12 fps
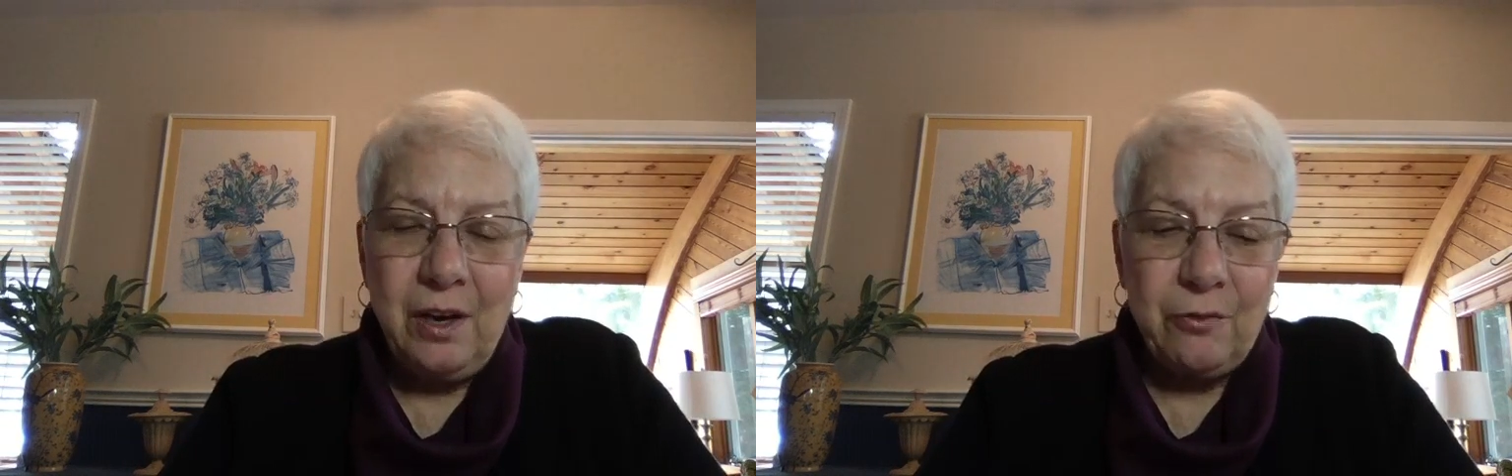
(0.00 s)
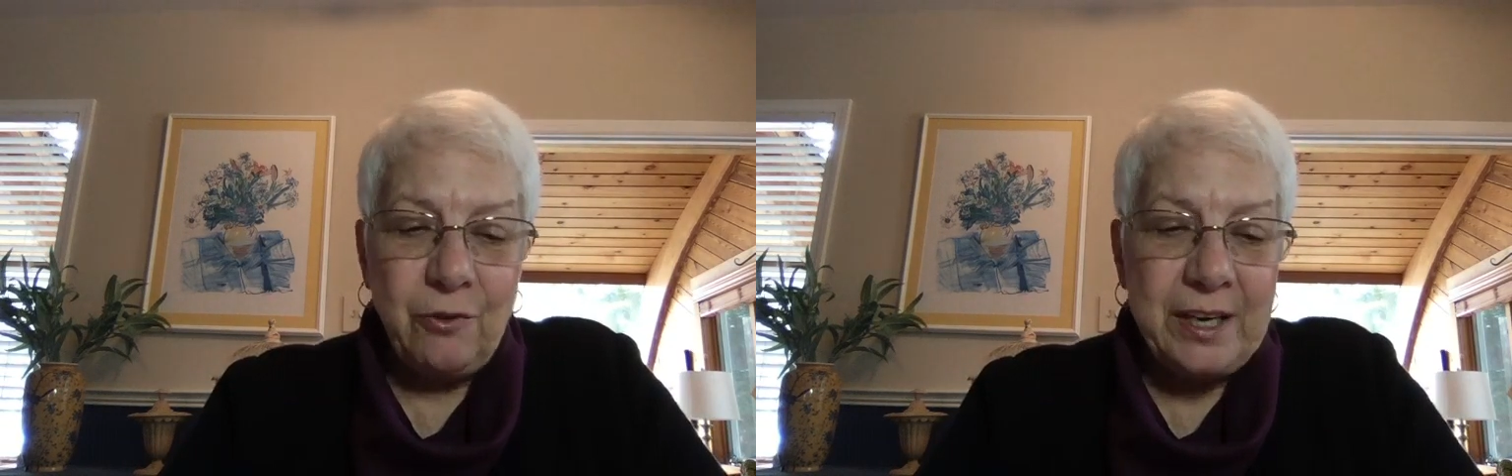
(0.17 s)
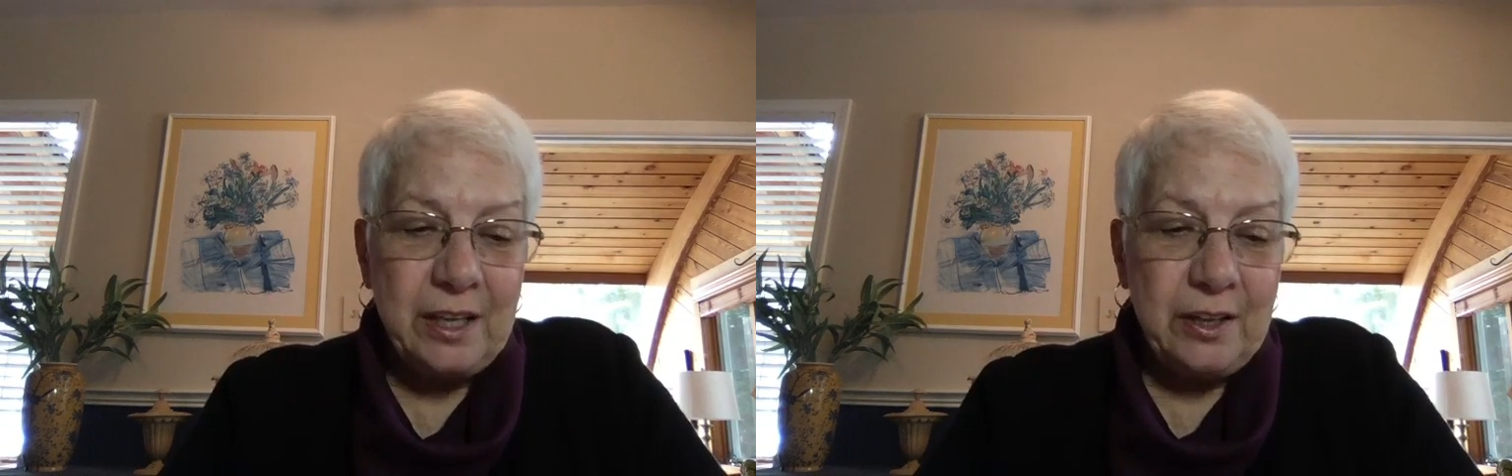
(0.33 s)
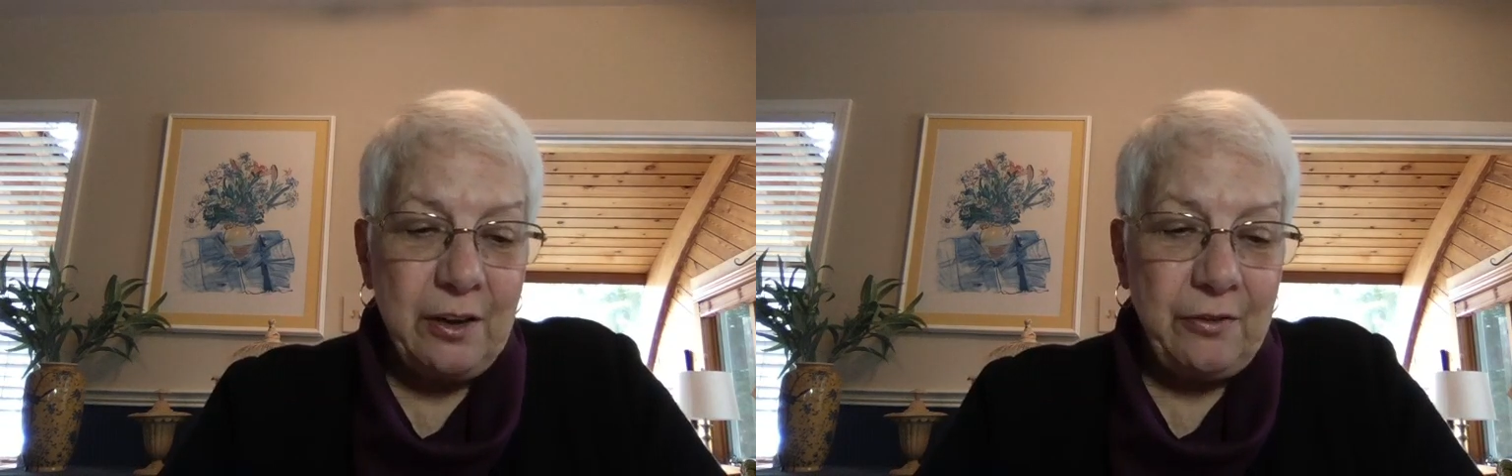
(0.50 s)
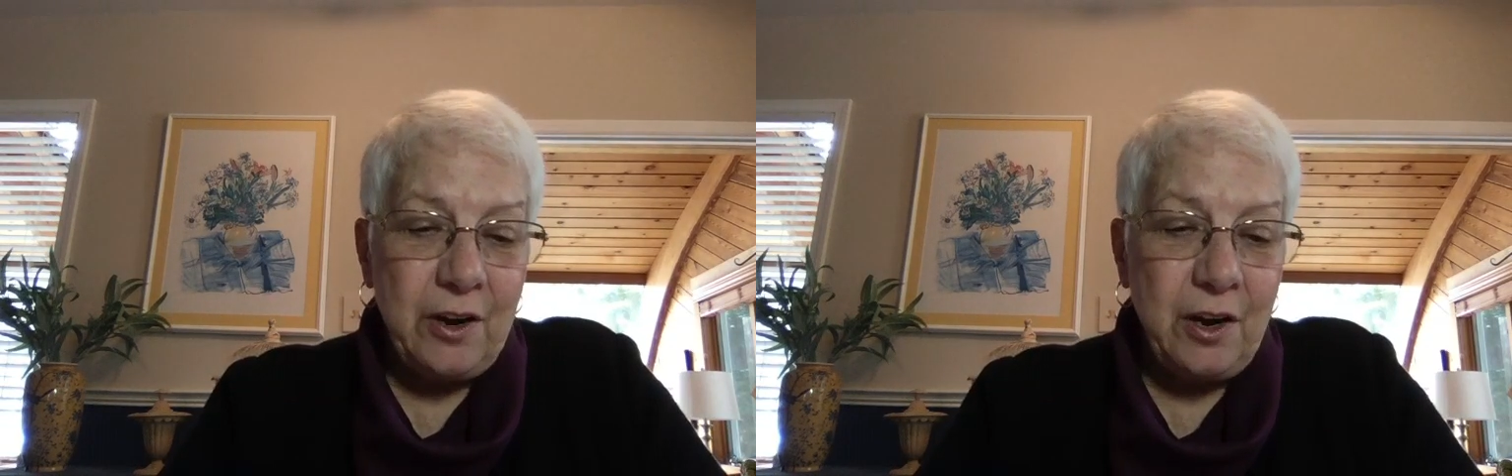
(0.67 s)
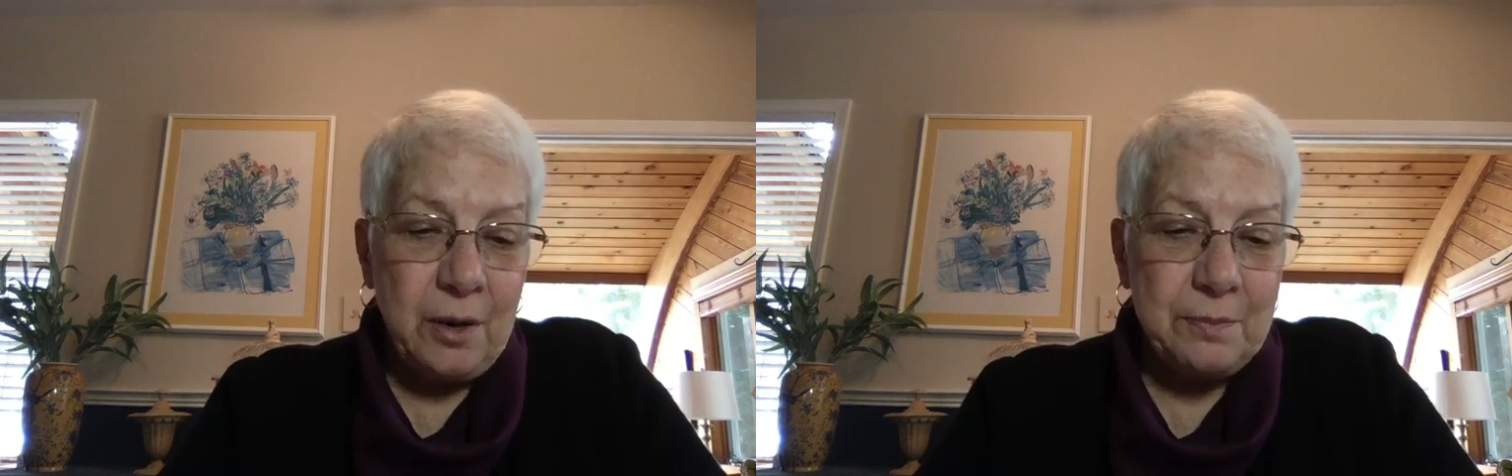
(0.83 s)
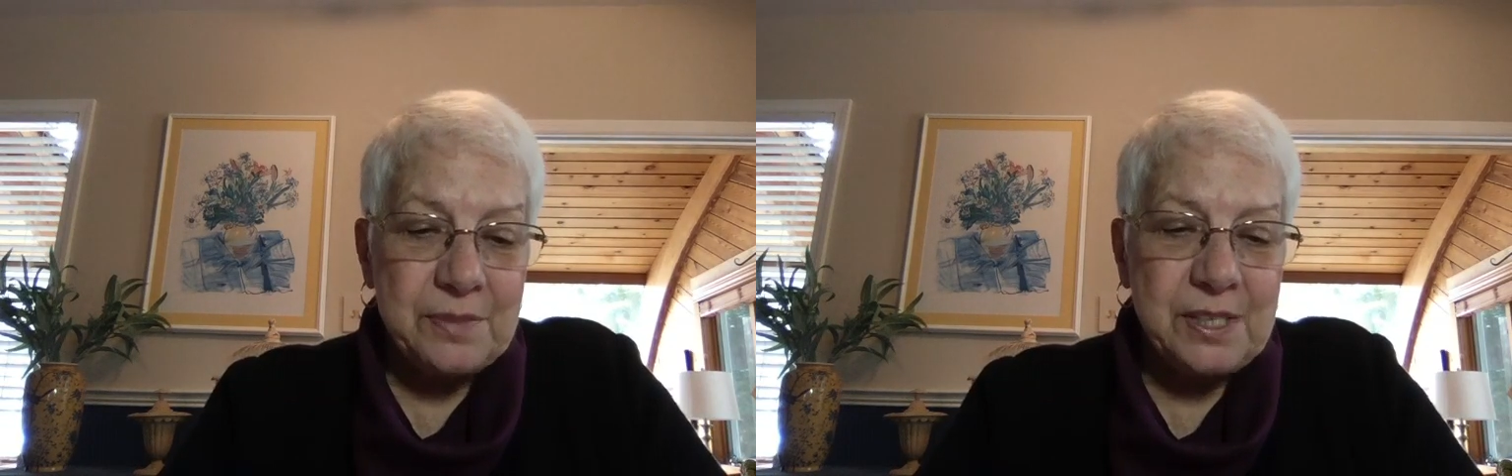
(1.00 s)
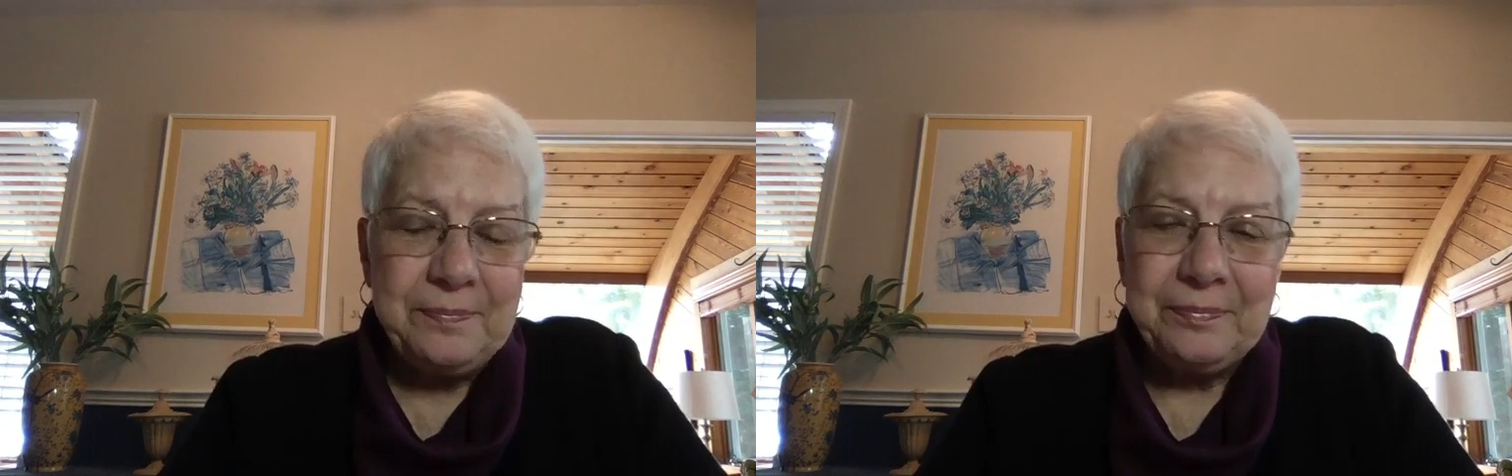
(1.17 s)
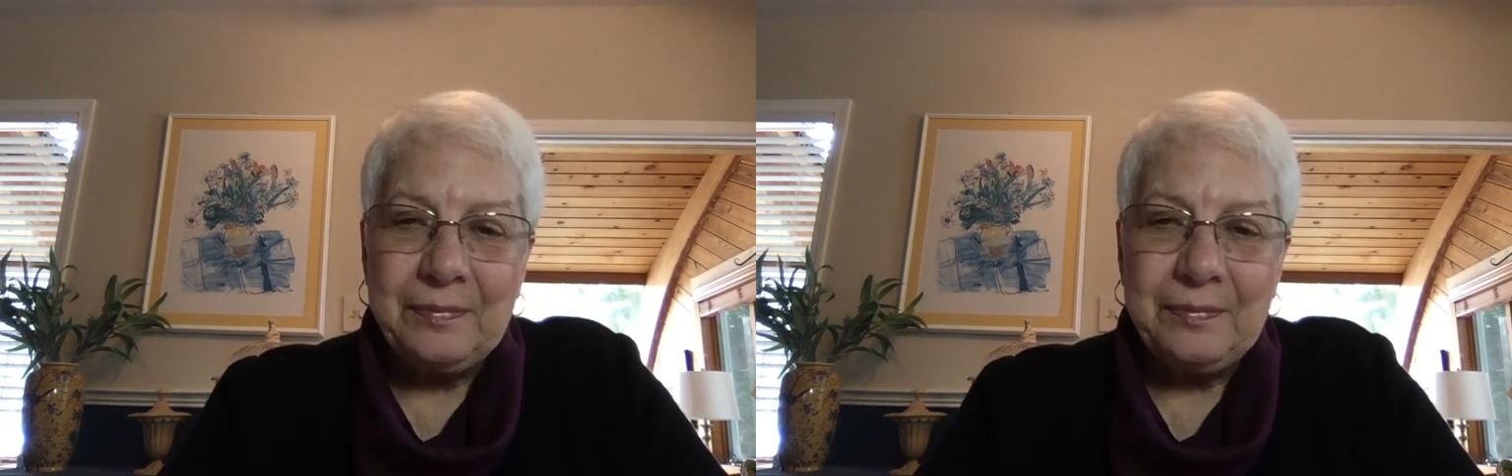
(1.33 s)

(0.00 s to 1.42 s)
of running their farms.